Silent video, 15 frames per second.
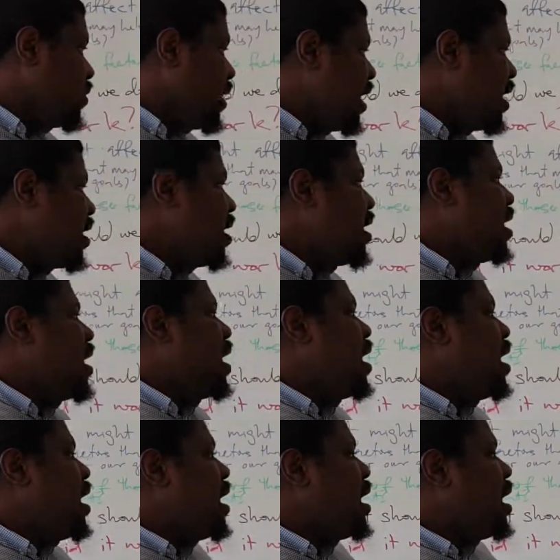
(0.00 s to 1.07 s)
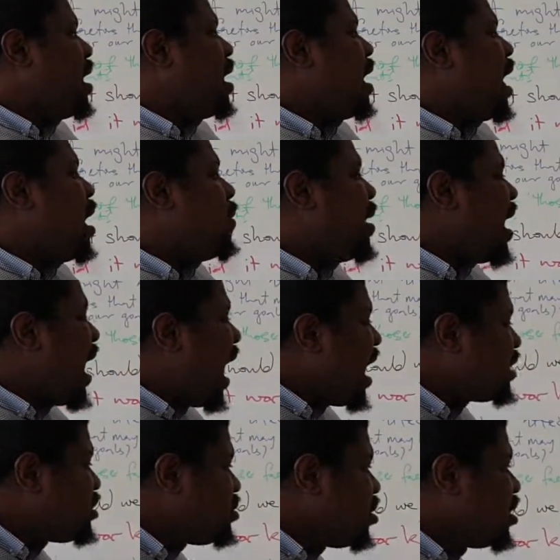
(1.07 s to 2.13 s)
Okay, our
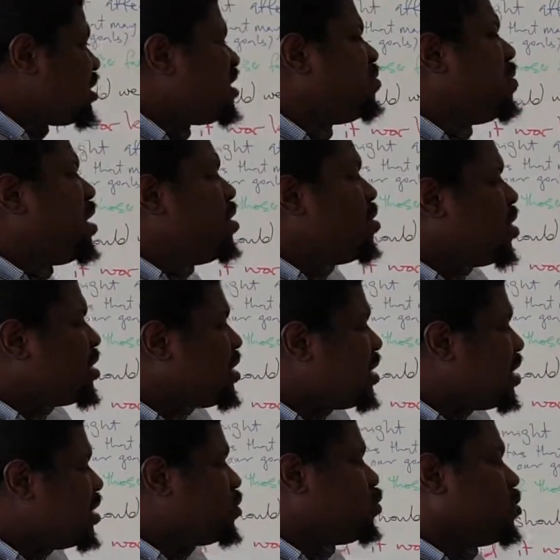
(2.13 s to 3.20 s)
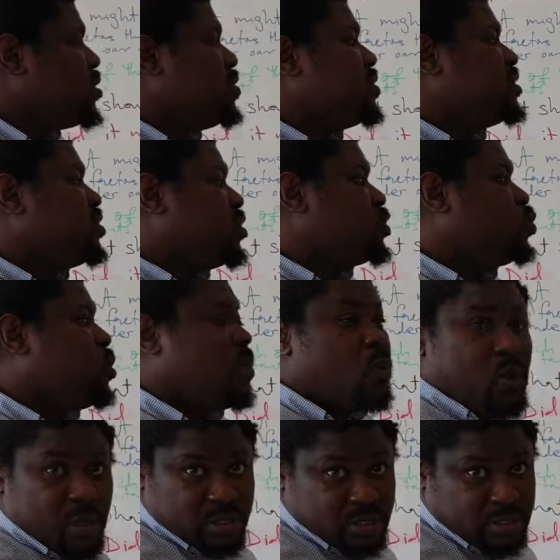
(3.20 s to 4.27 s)
actions may not lead to the results we
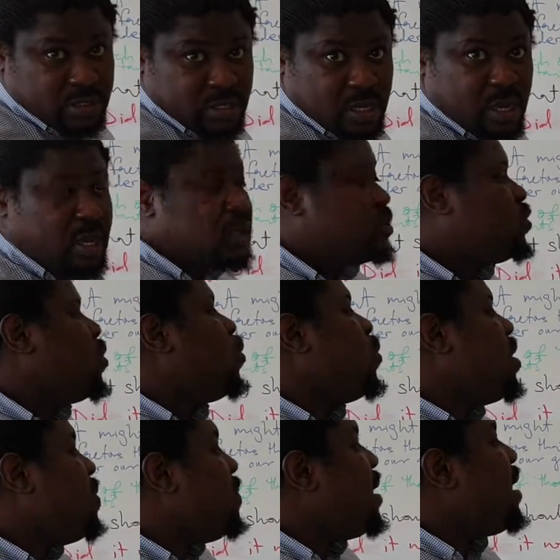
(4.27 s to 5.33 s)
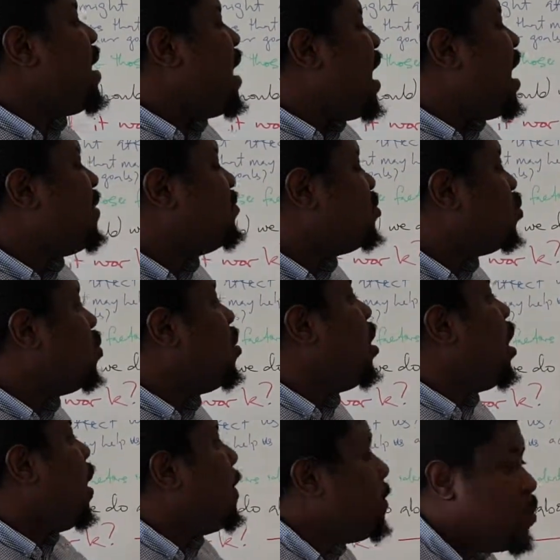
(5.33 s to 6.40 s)
want, so we may have to
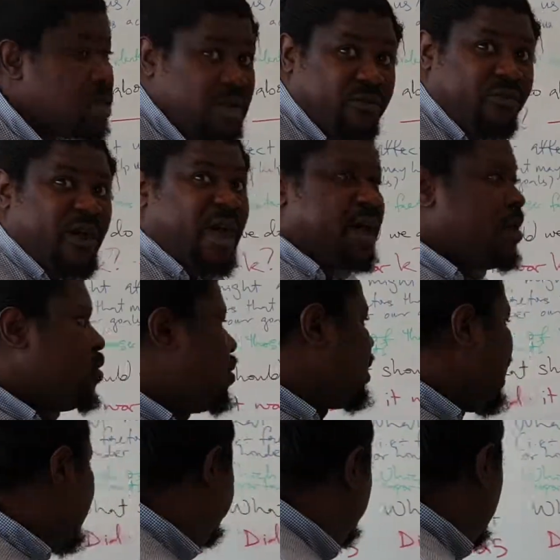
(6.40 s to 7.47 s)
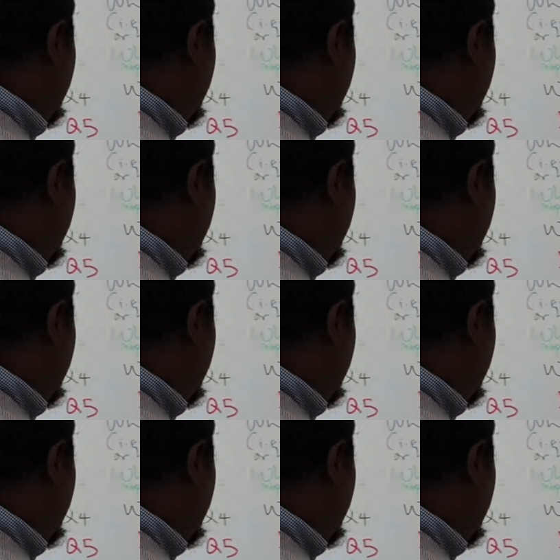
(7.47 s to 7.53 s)
modify. Okay,